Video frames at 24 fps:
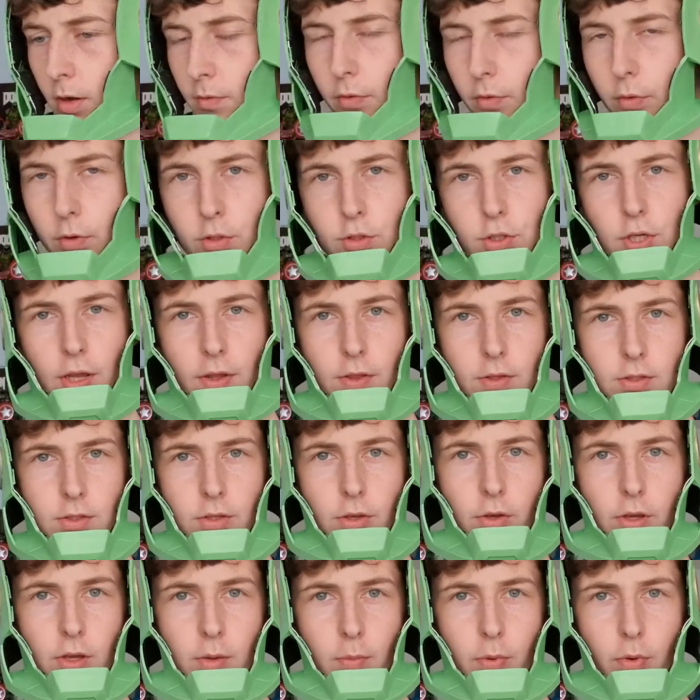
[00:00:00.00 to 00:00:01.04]
I've only just had the
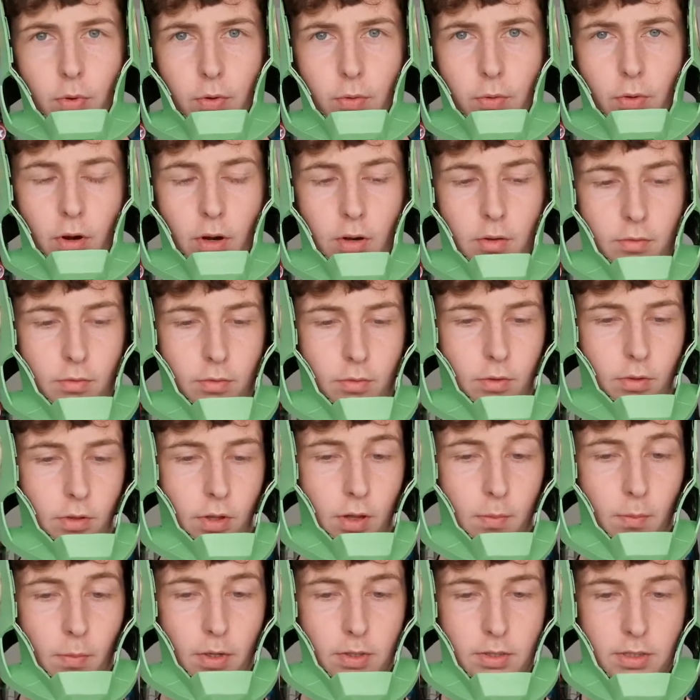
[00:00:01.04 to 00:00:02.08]
circuit board arrive,
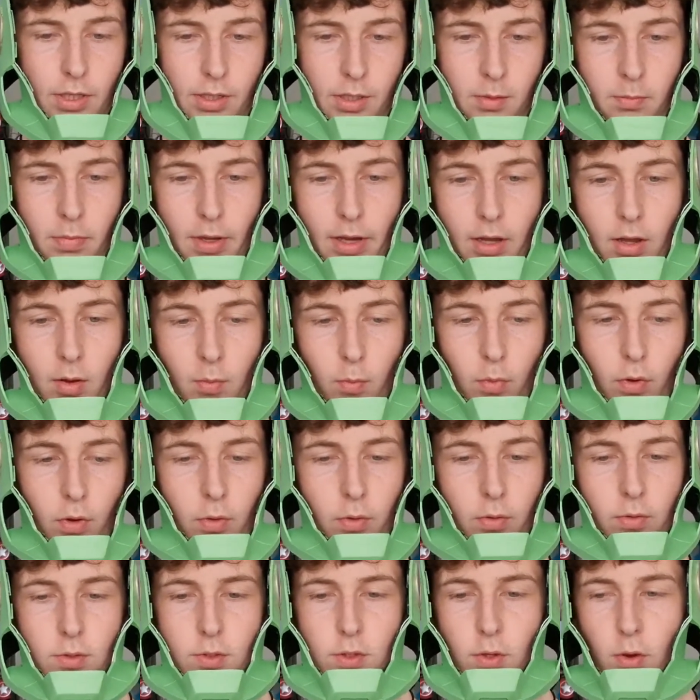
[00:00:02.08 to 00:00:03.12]
like my second backup
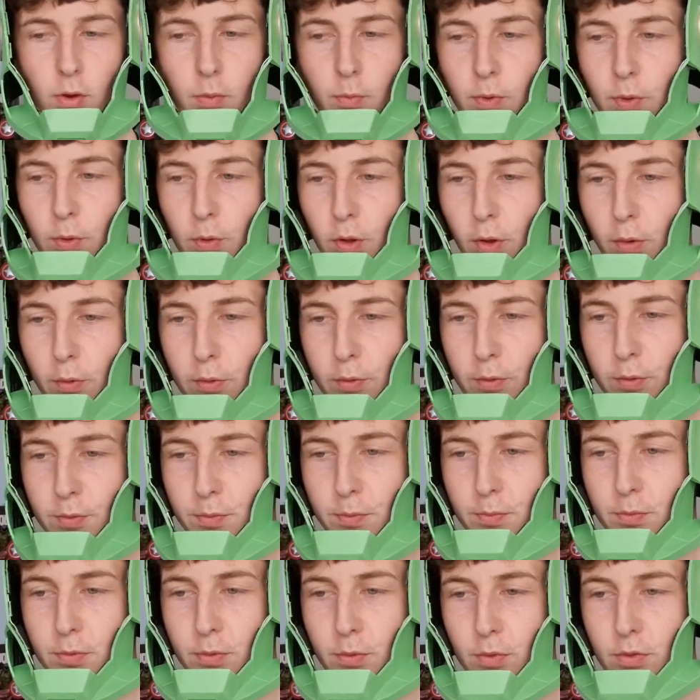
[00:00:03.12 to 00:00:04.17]
one, so I will go
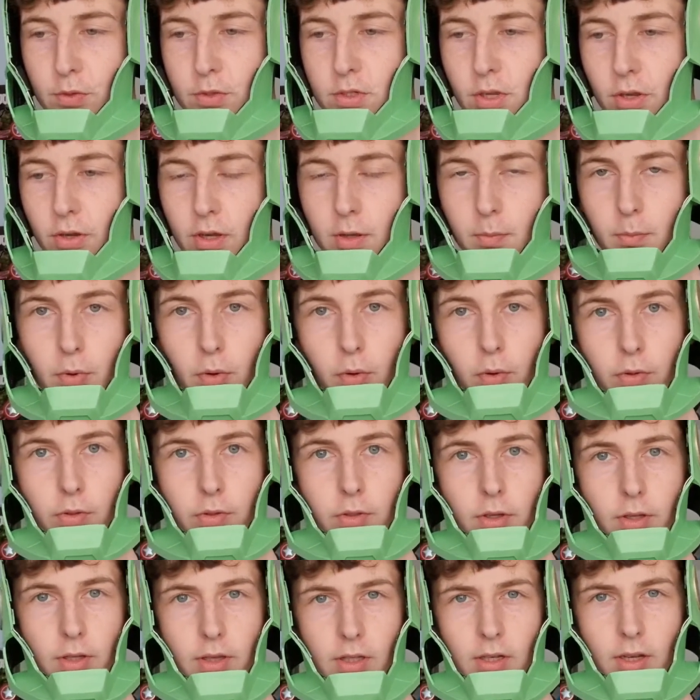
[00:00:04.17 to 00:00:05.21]
and do the circuit
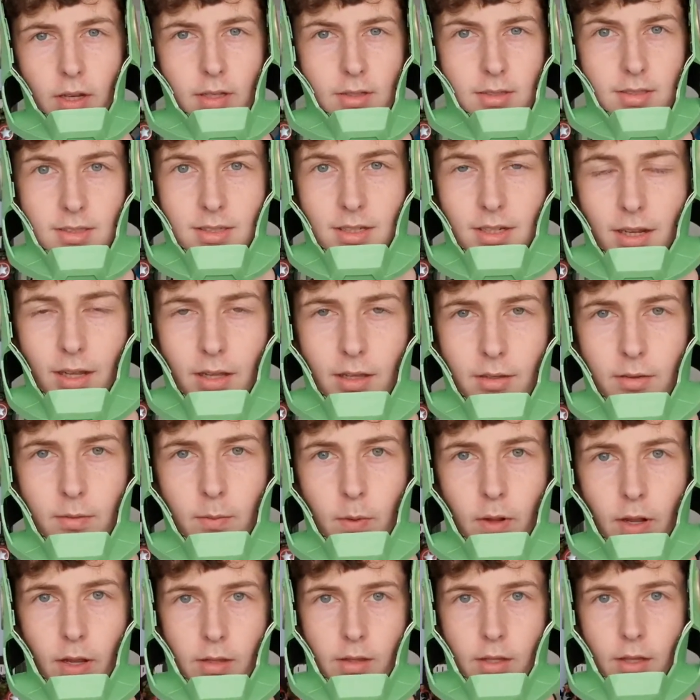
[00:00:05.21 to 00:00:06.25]
board I think later today,
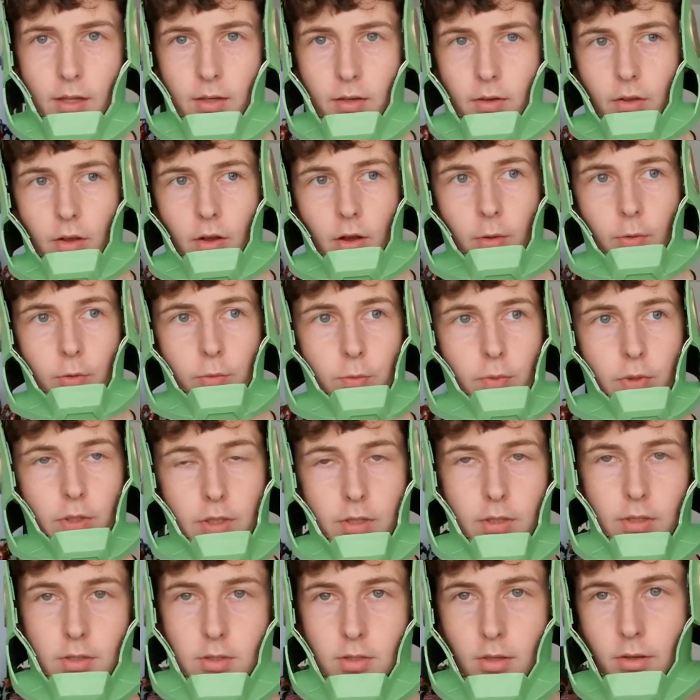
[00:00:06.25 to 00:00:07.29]
and then I'll
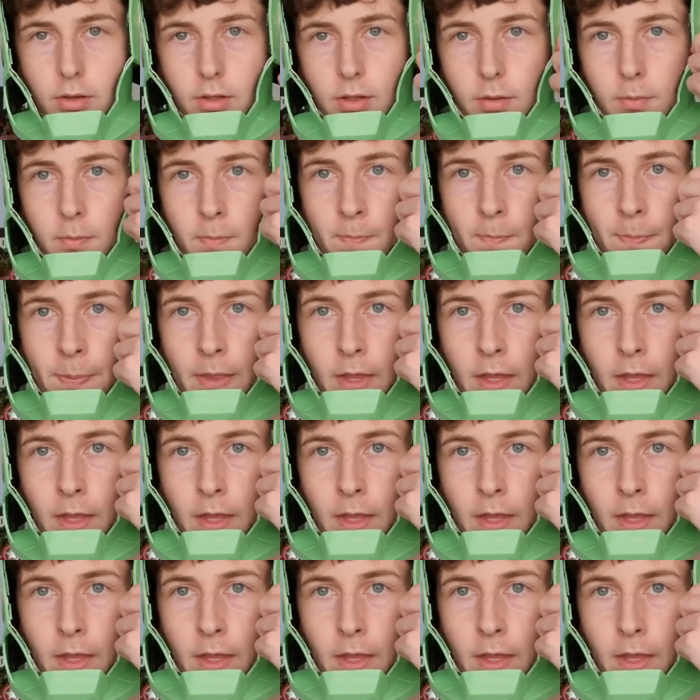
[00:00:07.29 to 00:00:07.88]
3D design